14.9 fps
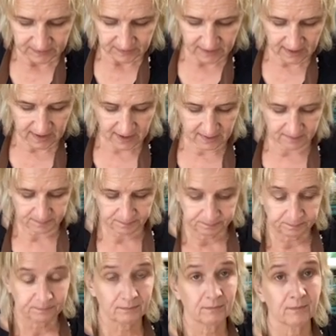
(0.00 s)
And
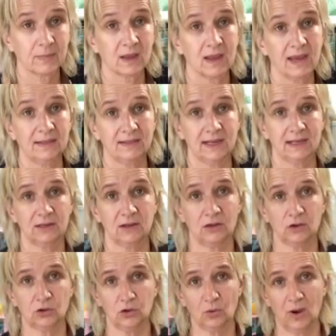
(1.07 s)
then
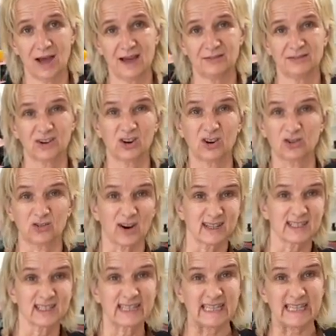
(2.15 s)
you have
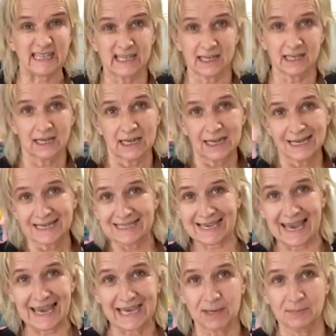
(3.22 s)
crusty
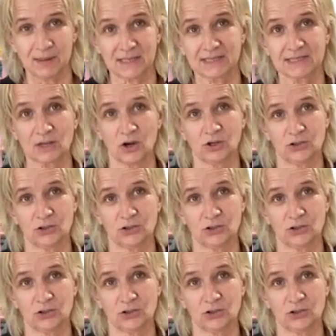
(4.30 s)
cake bits on